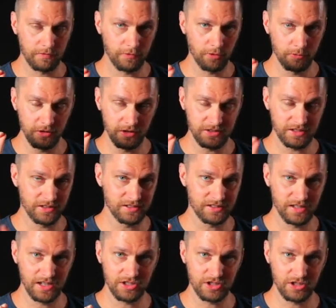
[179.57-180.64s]
from the
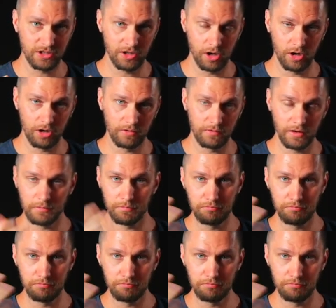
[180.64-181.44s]
sensation of